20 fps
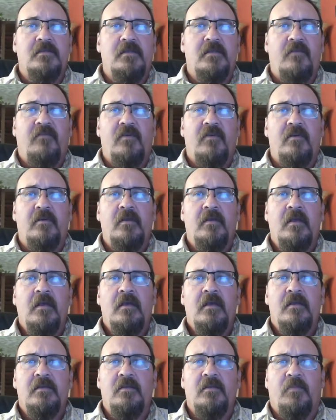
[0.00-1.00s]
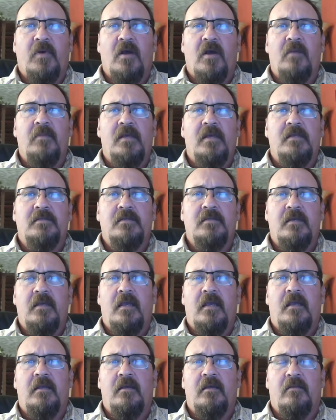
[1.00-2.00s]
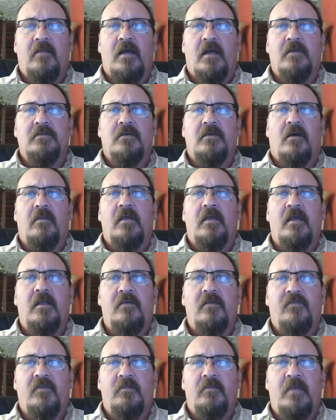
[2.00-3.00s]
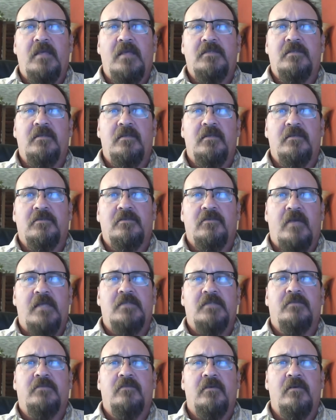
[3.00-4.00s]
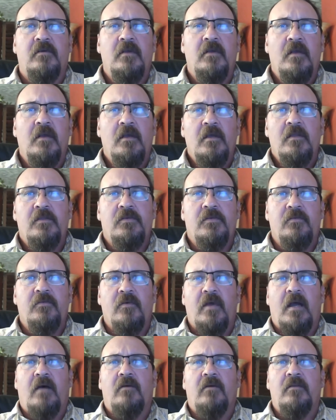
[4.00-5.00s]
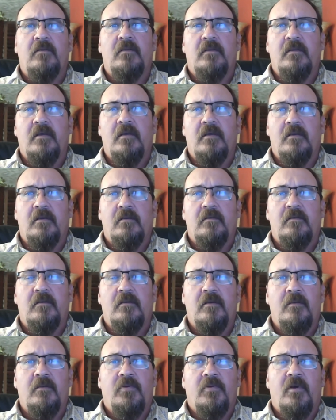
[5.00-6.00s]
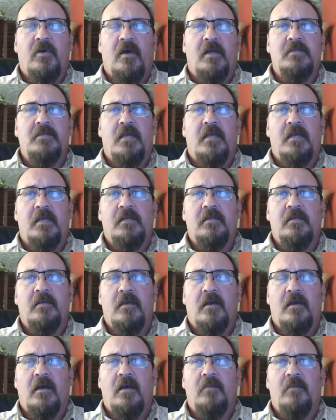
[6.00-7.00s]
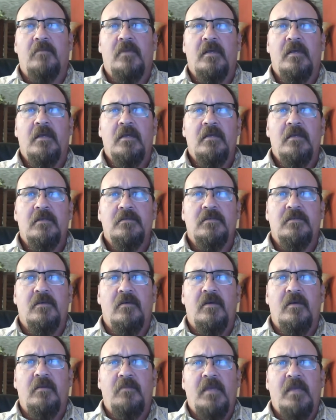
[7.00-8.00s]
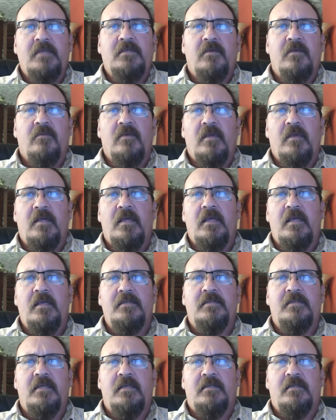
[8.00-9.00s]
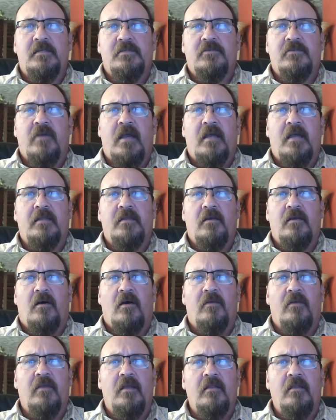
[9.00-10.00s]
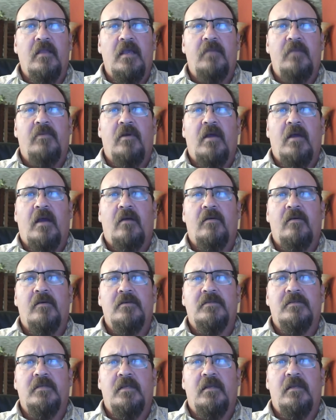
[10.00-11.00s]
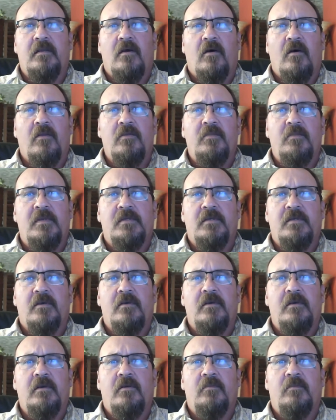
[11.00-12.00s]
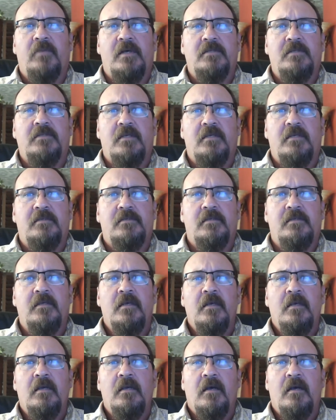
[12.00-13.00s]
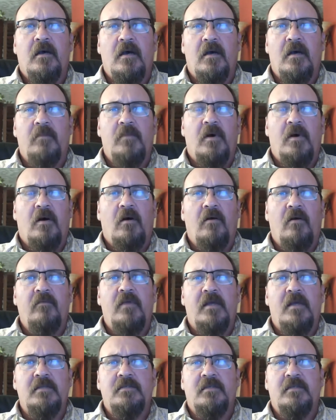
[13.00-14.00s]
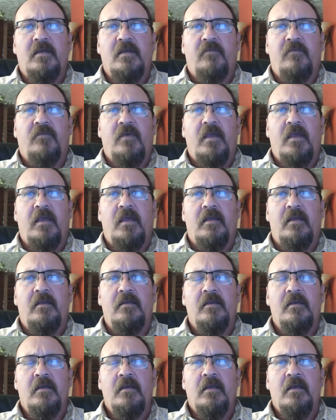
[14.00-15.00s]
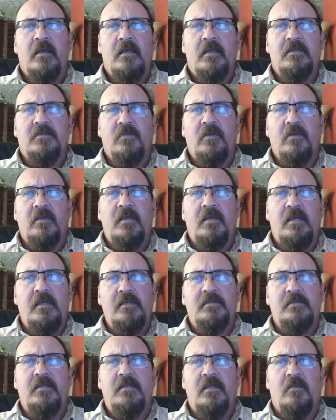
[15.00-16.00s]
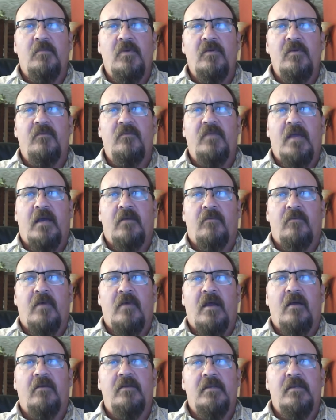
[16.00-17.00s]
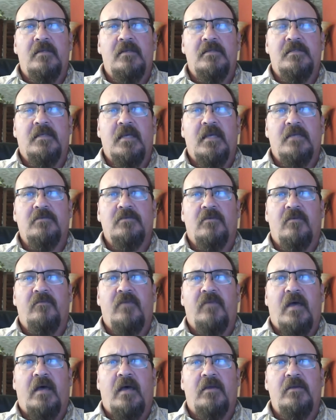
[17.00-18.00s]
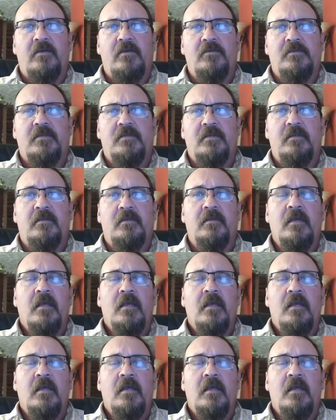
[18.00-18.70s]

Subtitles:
different departments, and allows all that information to transfer throughout the project. So it makes it really easy to track all the labor hours and all the material budgets, all that stuff, and it's really easy to move that around and schedule values and